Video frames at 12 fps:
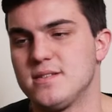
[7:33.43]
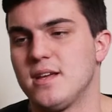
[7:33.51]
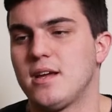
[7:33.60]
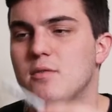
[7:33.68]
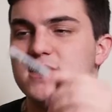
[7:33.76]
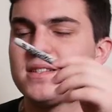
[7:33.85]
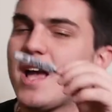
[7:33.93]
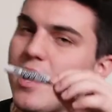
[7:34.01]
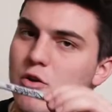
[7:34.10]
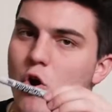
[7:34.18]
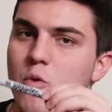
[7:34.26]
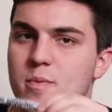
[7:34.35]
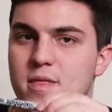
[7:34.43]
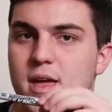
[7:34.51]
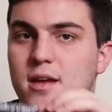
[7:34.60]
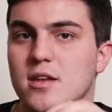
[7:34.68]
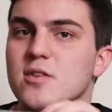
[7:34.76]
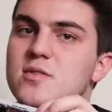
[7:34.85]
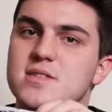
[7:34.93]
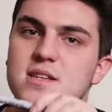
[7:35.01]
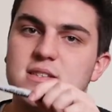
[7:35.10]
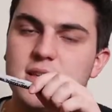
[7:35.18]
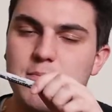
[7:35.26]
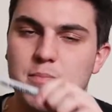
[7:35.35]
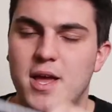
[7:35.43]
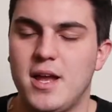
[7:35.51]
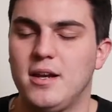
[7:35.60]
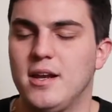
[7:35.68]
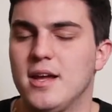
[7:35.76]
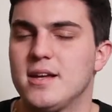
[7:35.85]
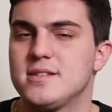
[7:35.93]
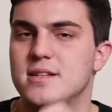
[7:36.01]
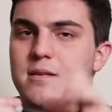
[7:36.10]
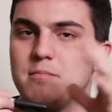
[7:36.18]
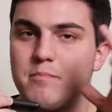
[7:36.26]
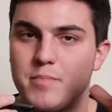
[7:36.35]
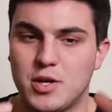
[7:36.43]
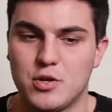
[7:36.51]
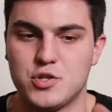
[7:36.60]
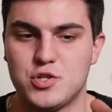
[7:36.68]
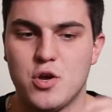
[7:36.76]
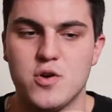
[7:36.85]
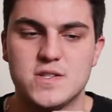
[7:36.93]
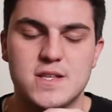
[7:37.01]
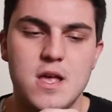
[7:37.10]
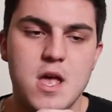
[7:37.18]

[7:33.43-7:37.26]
Like I was kind of hoping that I could use this in paid gigs and in bigger shows,